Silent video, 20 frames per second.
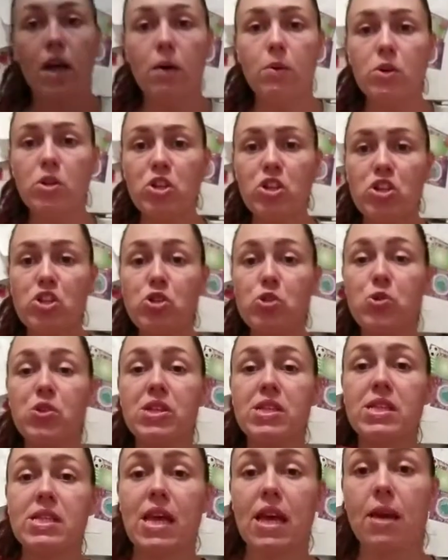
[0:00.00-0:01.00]
Now we'll just do
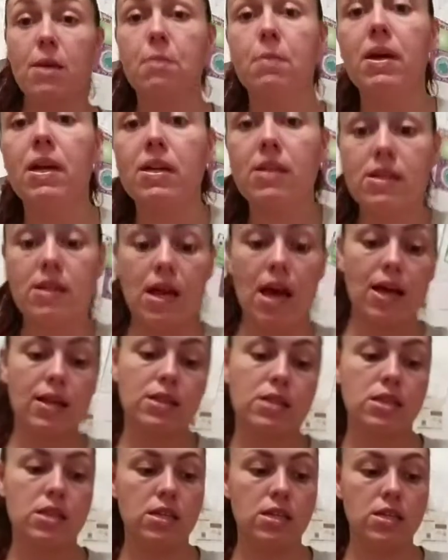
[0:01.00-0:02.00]
the same
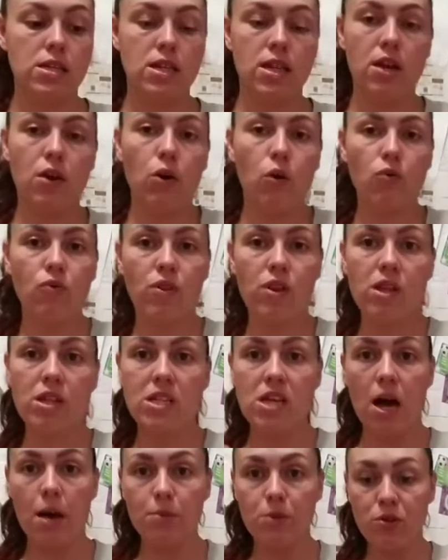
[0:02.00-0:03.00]
exact seasoning over
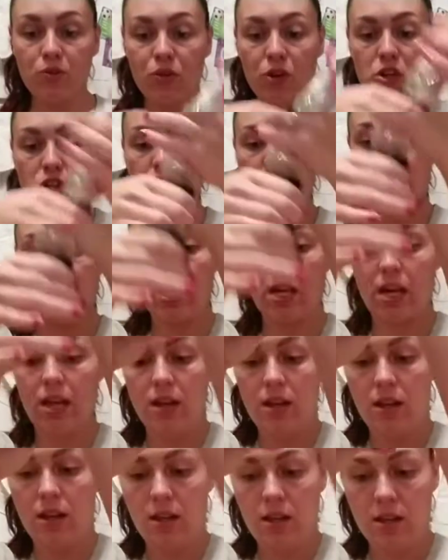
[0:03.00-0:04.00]
the tops of our
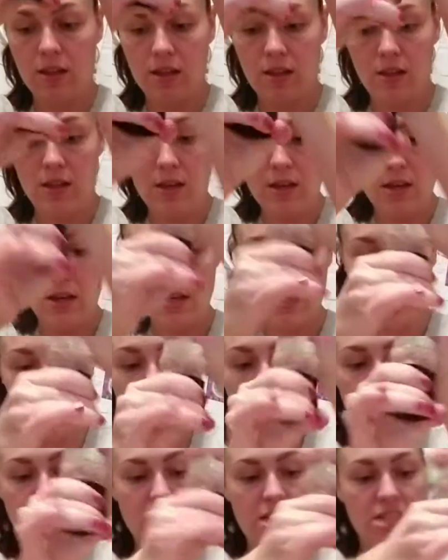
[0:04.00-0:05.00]
chicken.
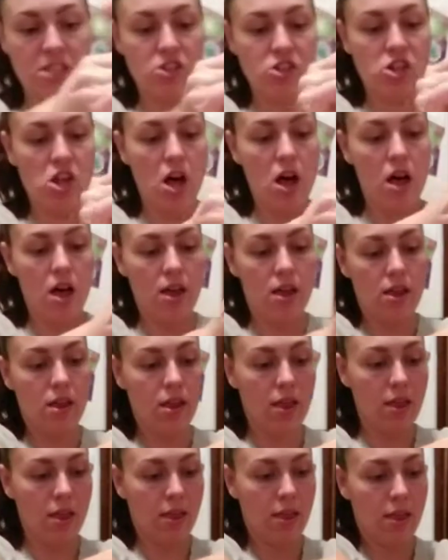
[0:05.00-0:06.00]
The sea
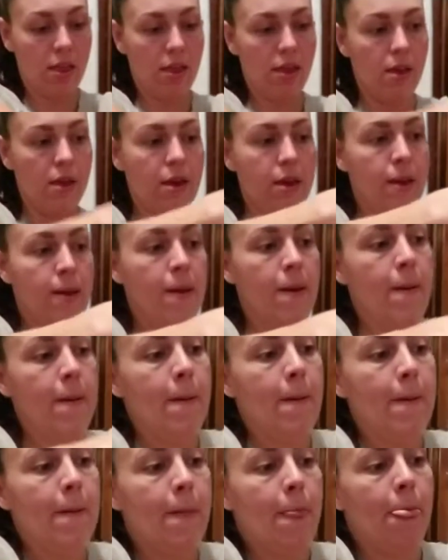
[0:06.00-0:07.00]
salt,
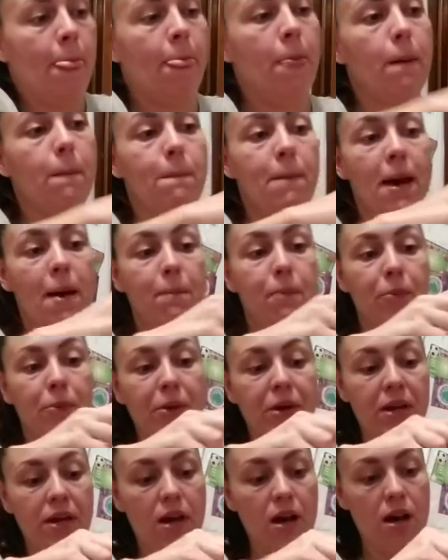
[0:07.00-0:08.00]
the
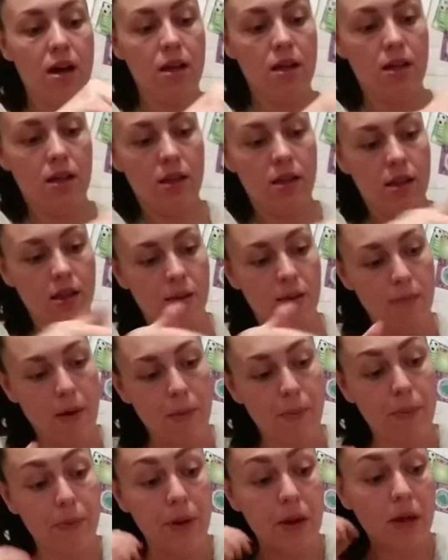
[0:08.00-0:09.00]
paprika.
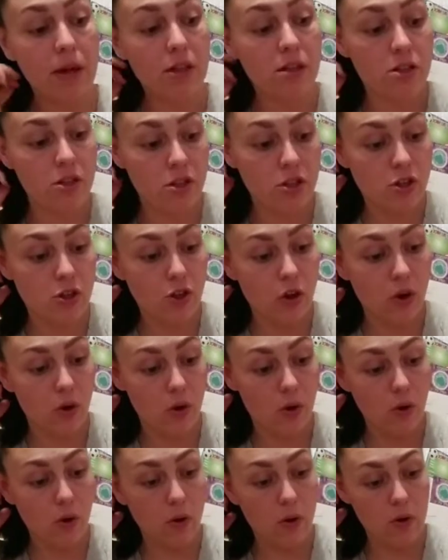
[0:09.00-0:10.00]
Paprika is
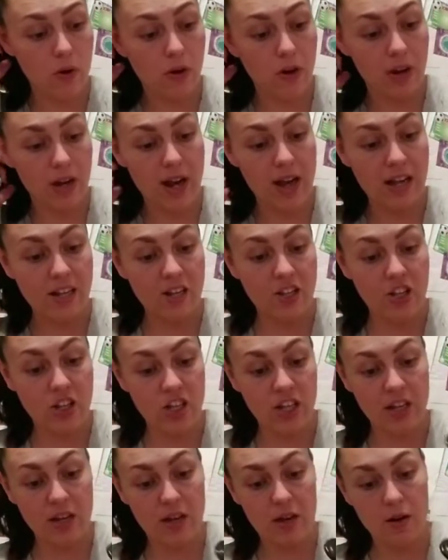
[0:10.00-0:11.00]
so good on
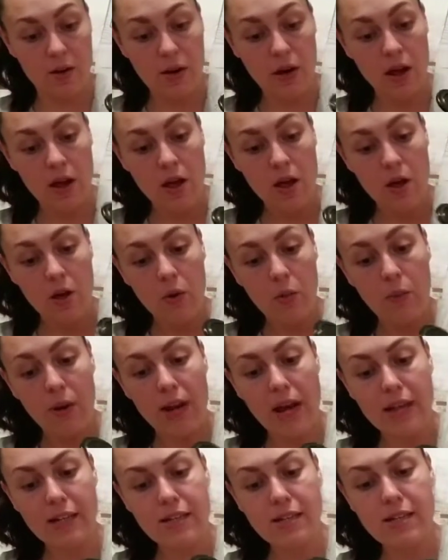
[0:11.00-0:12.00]
chicken.
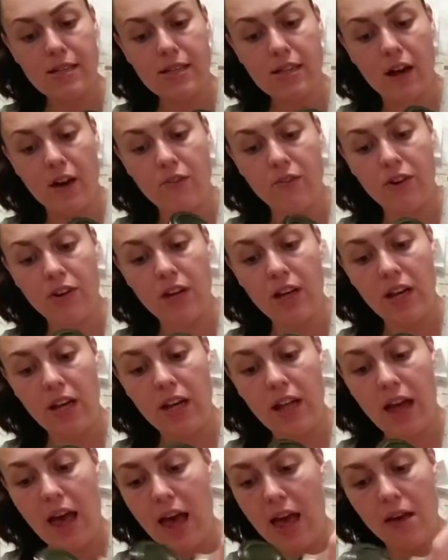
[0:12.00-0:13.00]
When I discovered
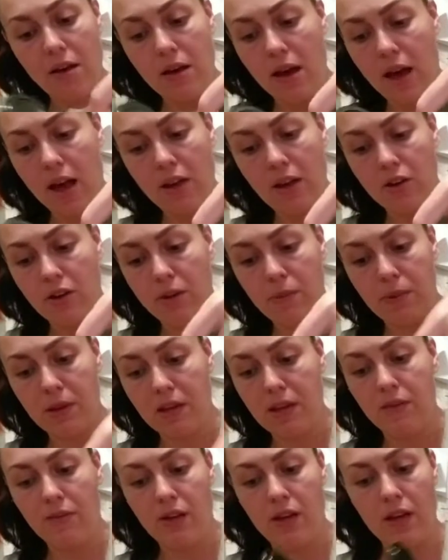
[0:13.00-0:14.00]
it, I couldn't
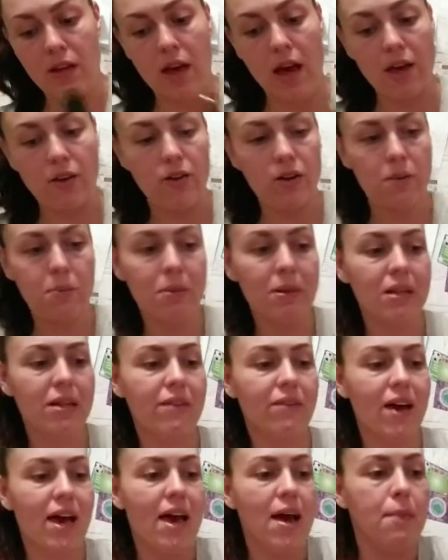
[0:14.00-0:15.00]
believe it. I couldn't
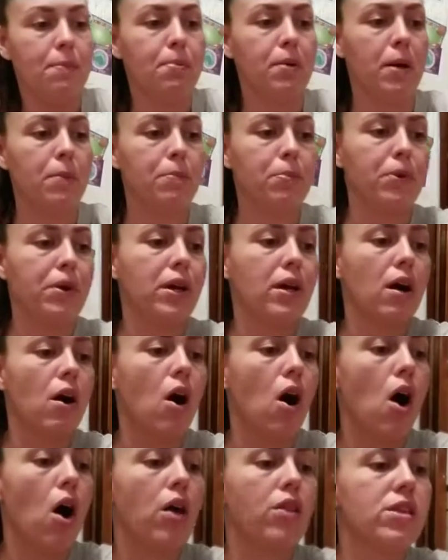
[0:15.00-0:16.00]
believe I had
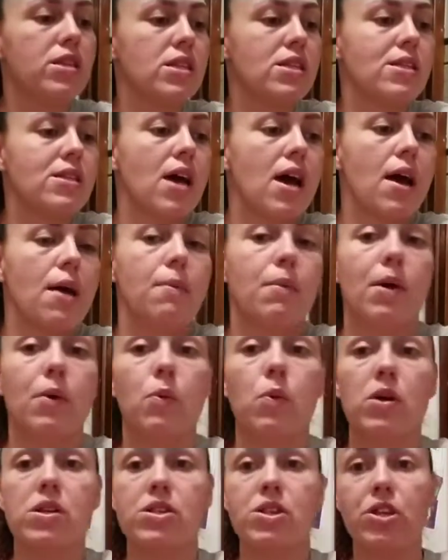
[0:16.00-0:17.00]
paprika all this time
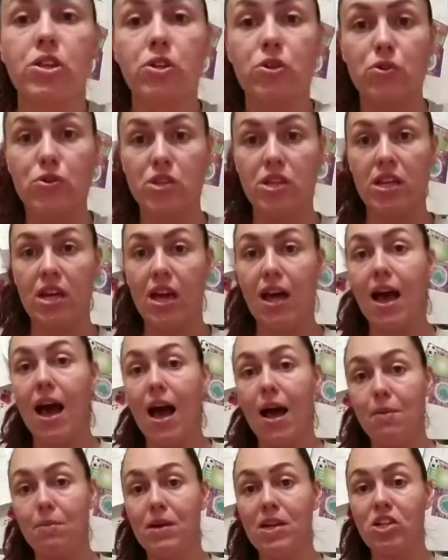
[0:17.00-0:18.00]
and wasn't using
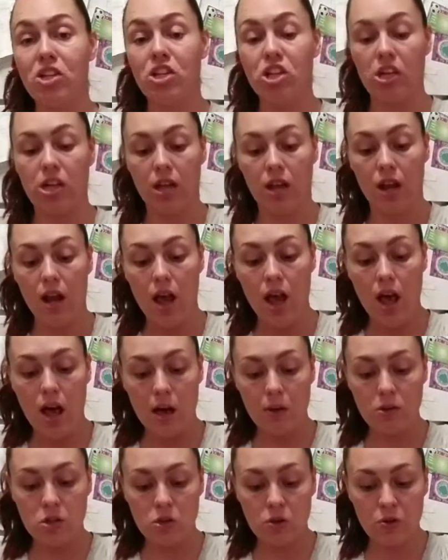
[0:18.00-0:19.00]
it on my chicken.
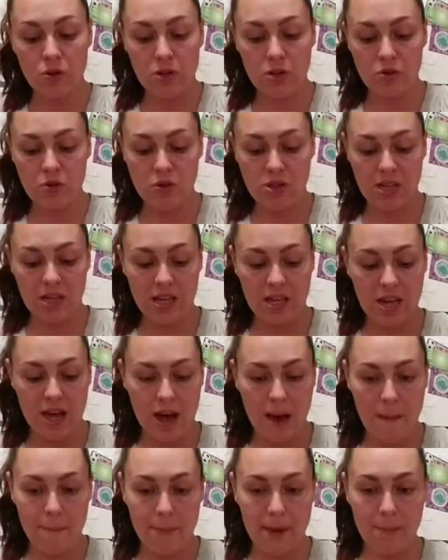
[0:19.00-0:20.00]
I was only using
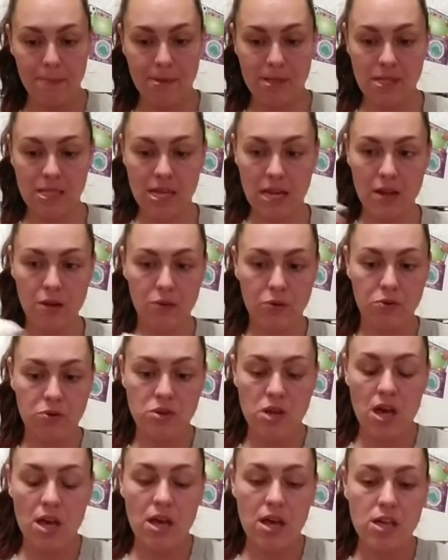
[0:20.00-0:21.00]
it on my
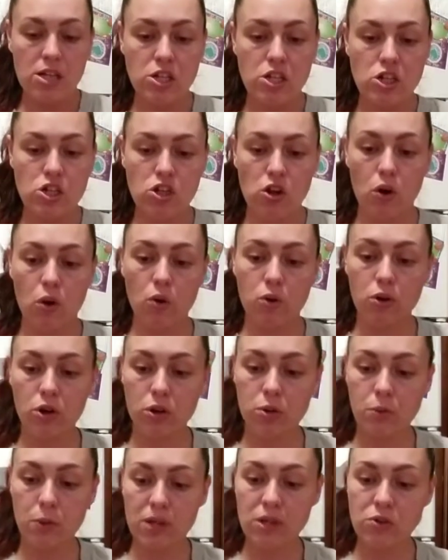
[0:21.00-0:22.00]
potatoes. It's so
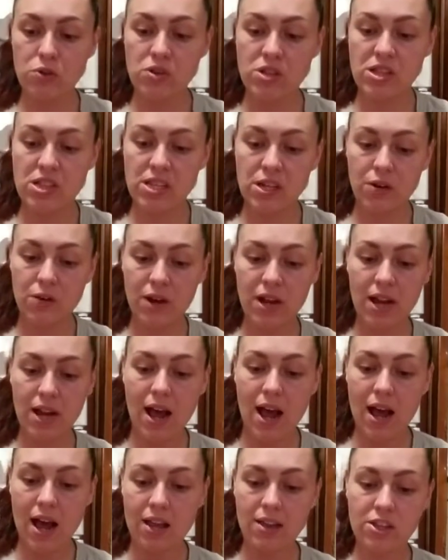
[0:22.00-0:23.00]
good when you sear
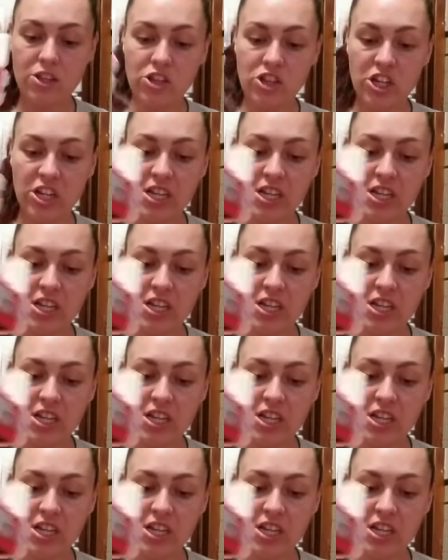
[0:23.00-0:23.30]
it on